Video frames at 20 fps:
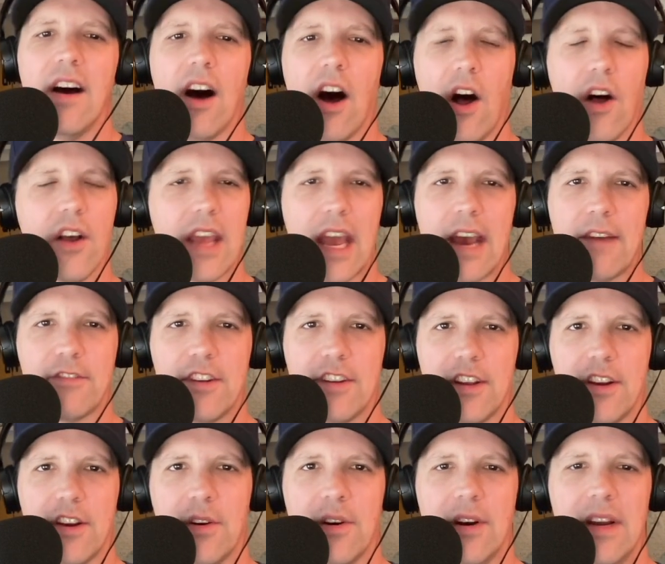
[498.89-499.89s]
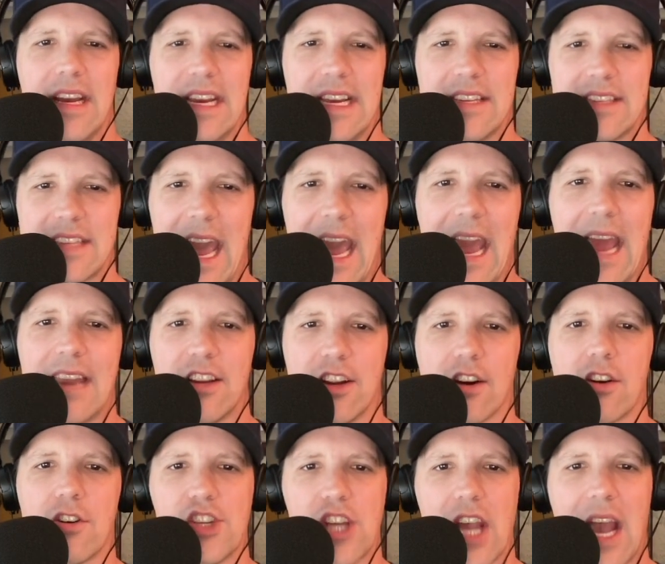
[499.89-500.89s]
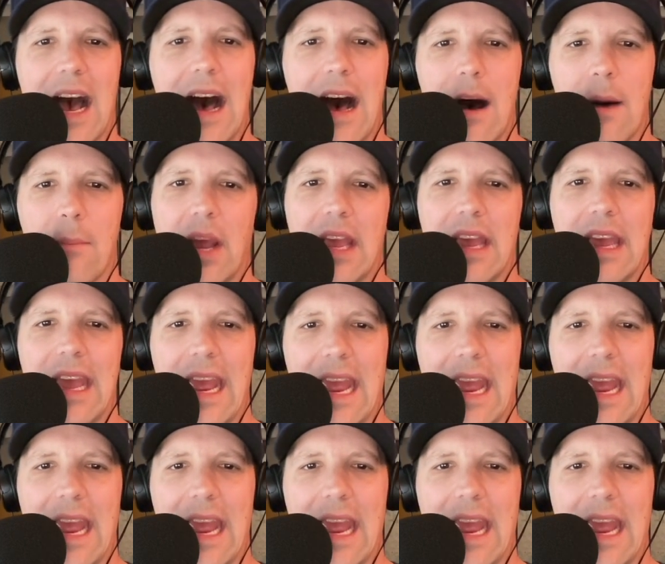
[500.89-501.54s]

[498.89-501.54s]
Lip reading: All you have to do is add your job